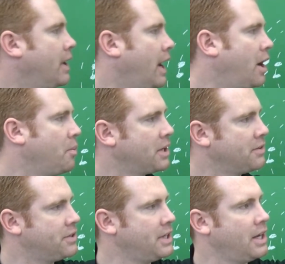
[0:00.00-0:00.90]
and we can
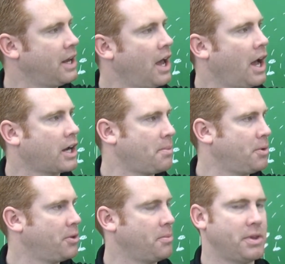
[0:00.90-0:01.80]
see a couple
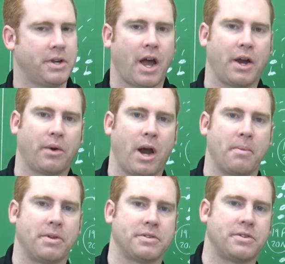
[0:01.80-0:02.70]
of them in the diagram
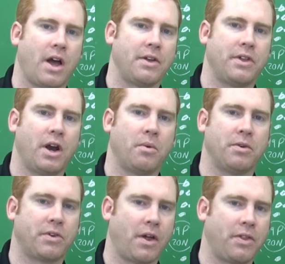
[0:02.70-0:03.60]
at the side there.
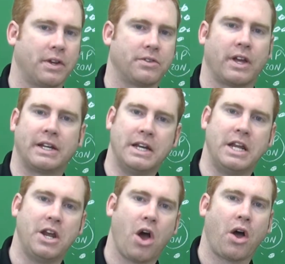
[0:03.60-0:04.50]
We've got things like
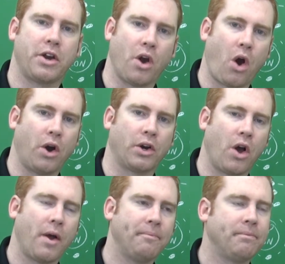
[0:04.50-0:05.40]
neon and
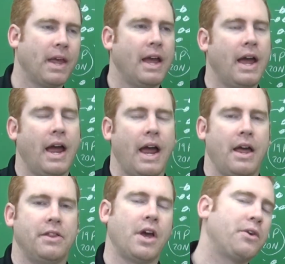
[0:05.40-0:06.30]
argon.
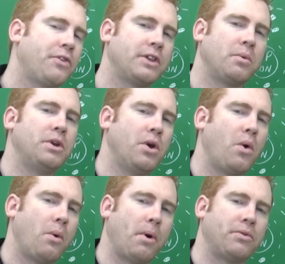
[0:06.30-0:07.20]
The other thing that we
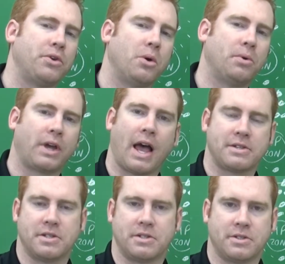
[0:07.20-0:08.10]
know about the noble
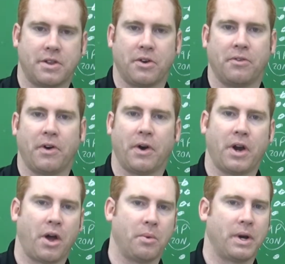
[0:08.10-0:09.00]
gases is that they're very
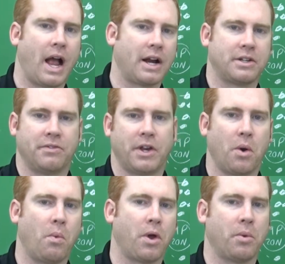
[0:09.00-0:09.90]
unreactive. They
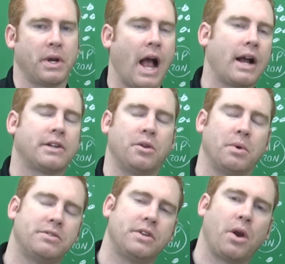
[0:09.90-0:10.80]
don't want to react, and the
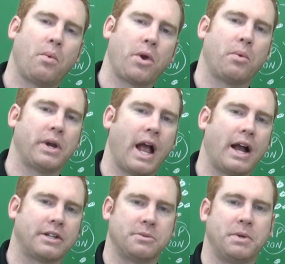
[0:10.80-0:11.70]
reason they don't want to
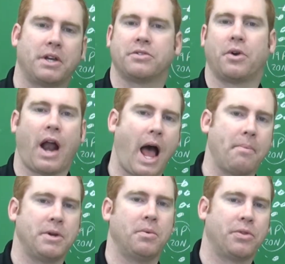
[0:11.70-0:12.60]
react is because they're
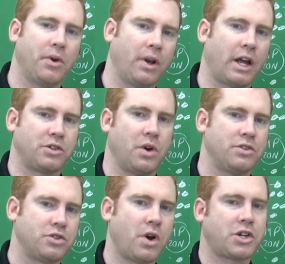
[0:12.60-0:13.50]
happy with their electron
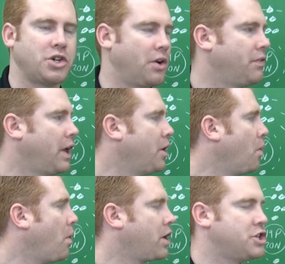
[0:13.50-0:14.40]
structure. They
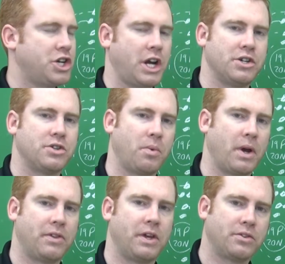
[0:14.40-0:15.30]
don't want to change the way
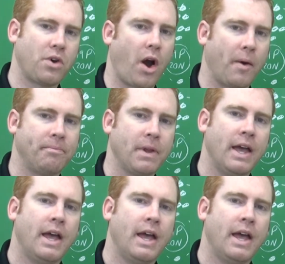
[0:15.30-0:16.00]
things are.